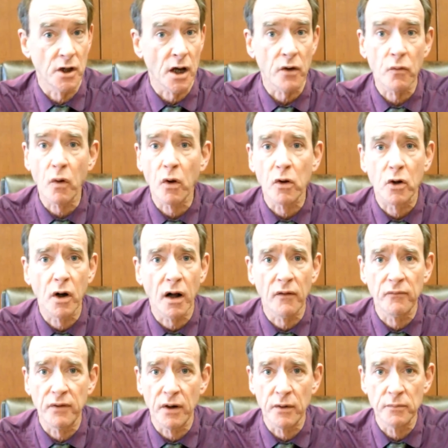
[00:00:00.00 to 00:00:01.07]
It's not a roll
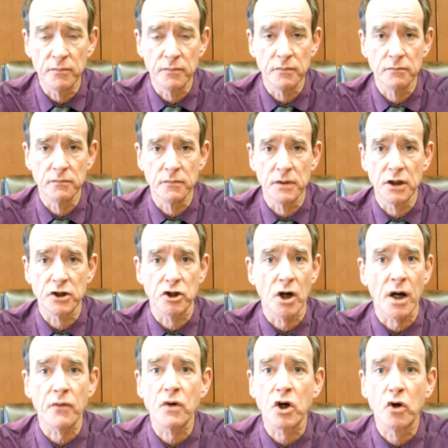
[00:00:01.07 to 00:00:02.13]
call vote.
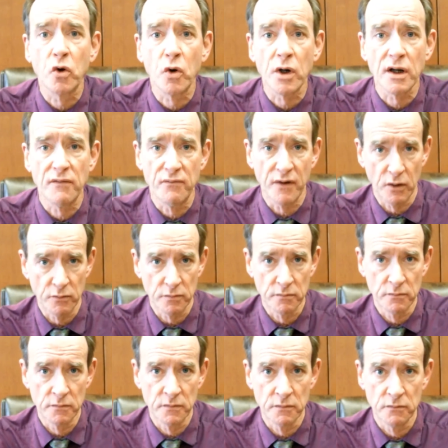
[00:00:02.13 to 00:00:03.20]
It's not a recorded
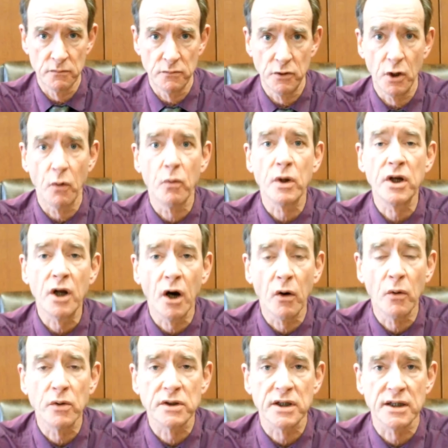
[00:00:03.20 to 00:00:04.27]
vote. No one
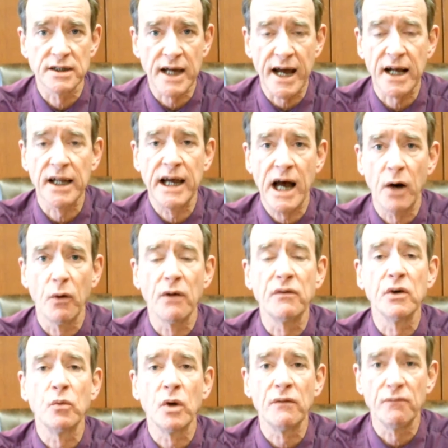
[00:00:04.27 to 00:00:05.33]
knows exactly
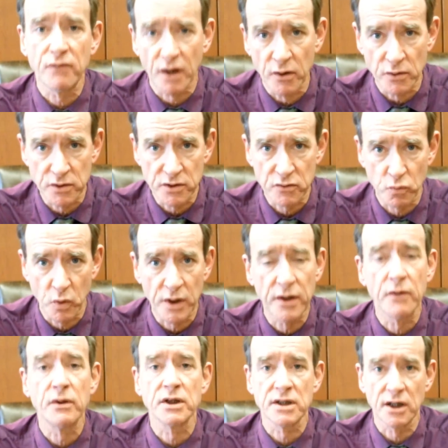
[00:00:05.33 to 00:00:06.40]
how everyone votes
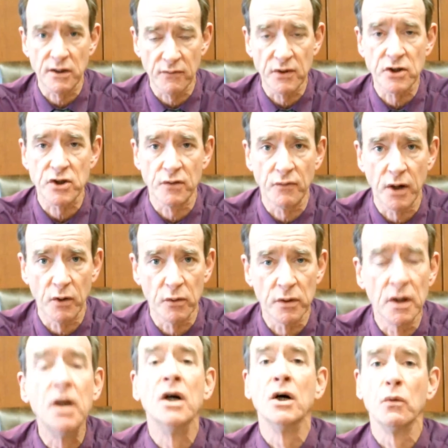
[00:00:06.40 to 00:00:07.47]
when there is a division
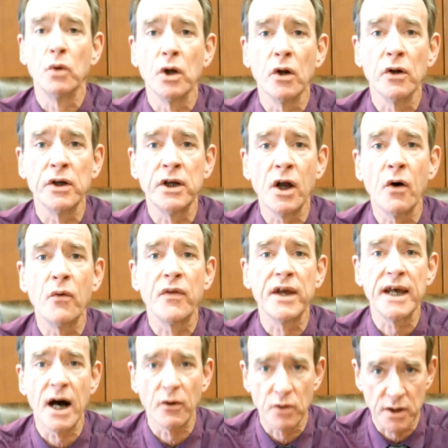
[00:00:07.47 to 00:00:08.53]
vote. We only
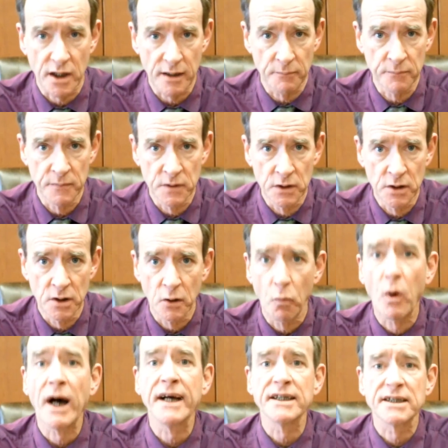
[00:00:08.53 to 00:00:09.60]
know the outcome.
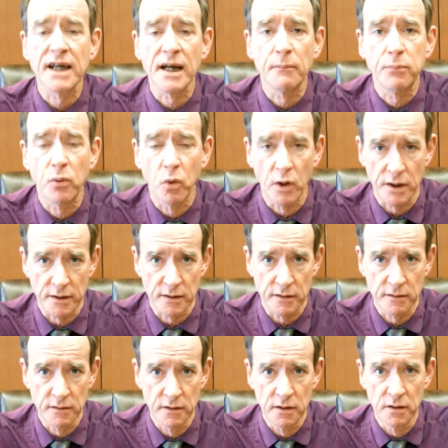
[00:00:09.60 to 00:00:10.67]
Why is that
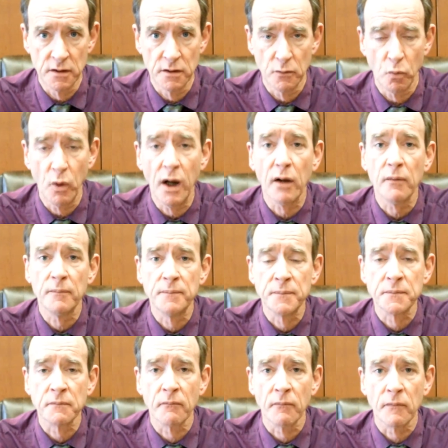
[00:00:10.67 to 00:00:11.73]
important?
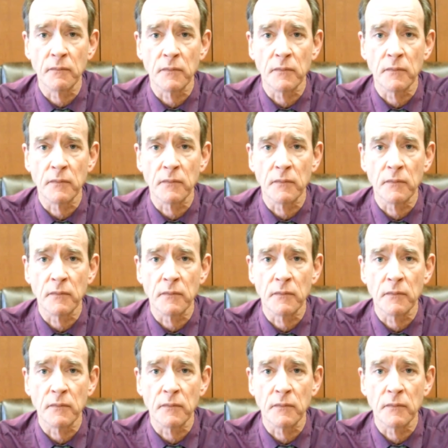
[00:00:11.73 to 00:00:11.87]
Well,